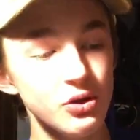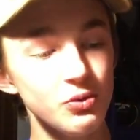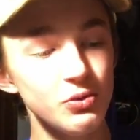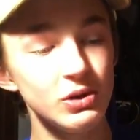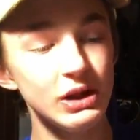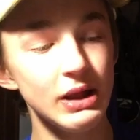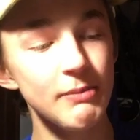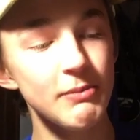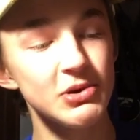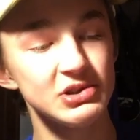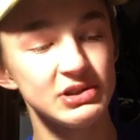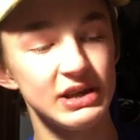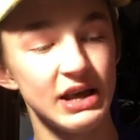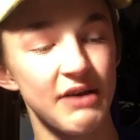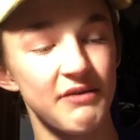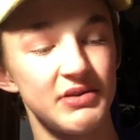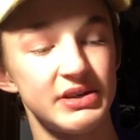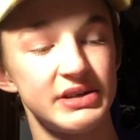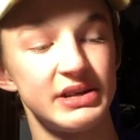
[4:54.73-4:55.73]
Really mostly
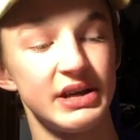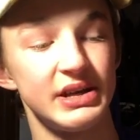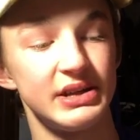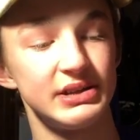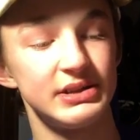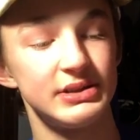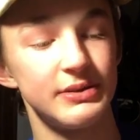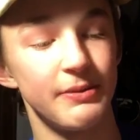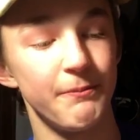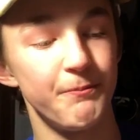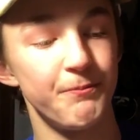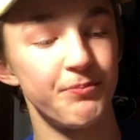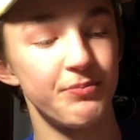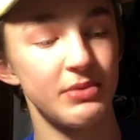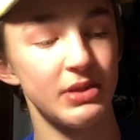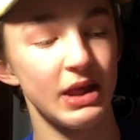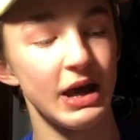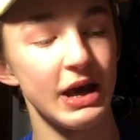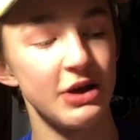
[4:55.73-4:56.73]
ever since
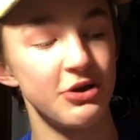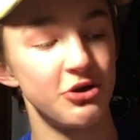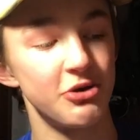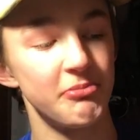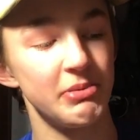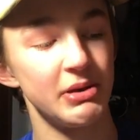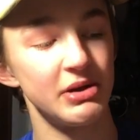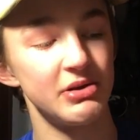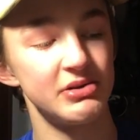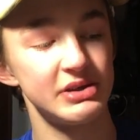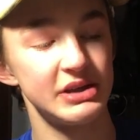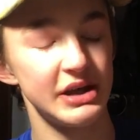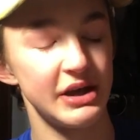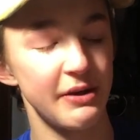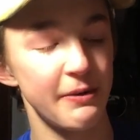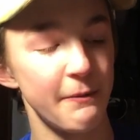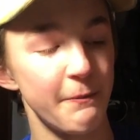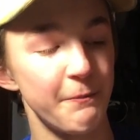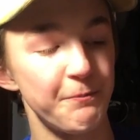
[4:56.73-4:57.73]
Adrian
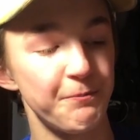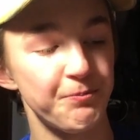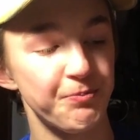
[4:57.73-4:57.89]
Peterson